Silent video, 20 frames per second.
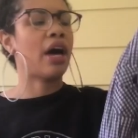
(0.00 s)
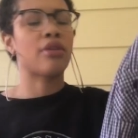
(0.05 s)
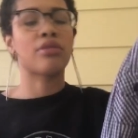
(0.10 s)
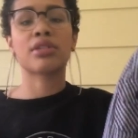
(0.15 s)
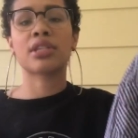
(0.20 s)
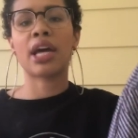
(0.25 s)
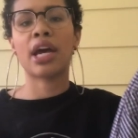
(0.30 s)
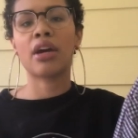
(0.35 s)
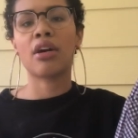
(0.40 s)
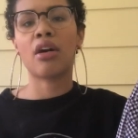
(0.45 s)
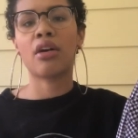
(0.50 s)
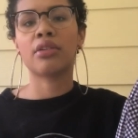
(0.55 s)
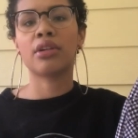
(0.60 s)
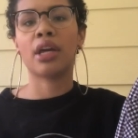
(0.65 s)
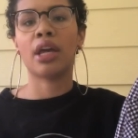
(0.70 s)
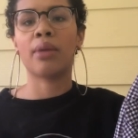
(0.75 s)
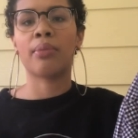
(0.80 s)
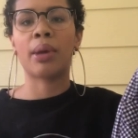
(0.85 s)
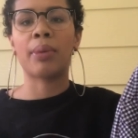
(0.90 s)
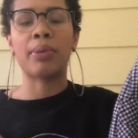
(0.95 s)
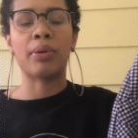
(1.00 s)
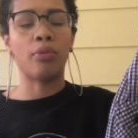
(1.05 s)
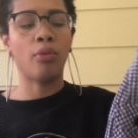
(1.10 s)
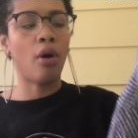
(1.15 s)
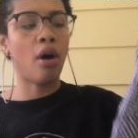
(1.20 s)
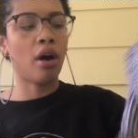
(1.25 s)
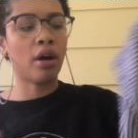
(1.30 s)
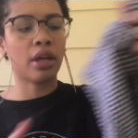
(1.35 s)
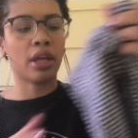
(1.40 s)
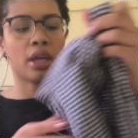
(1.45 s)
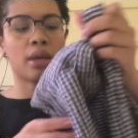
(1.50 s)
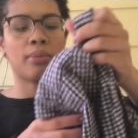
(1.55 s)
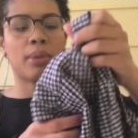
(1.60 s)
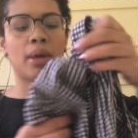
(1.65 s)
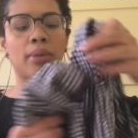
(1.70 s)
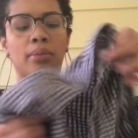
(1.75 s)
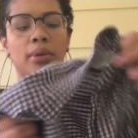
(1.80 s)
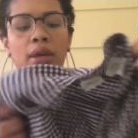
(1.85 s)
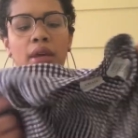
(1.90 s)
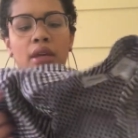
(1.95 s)
outside all day, maybe walking,
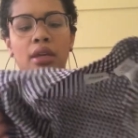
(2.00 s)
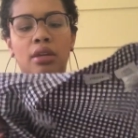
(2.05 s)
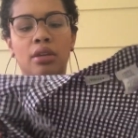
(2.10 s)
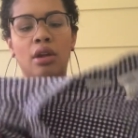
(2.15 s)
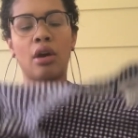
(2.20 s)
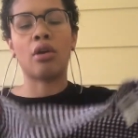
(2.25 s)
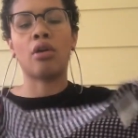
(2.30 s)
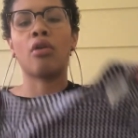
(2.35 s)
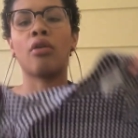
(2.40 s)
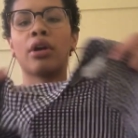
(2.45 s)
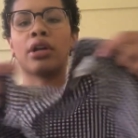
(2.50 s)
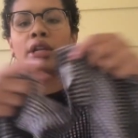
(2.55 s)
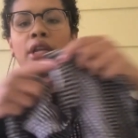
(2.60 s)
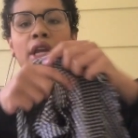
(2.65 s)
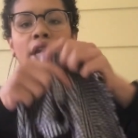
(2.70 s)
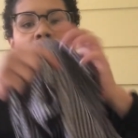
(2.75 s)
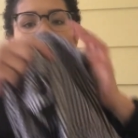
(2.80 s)
maybe, you know, going to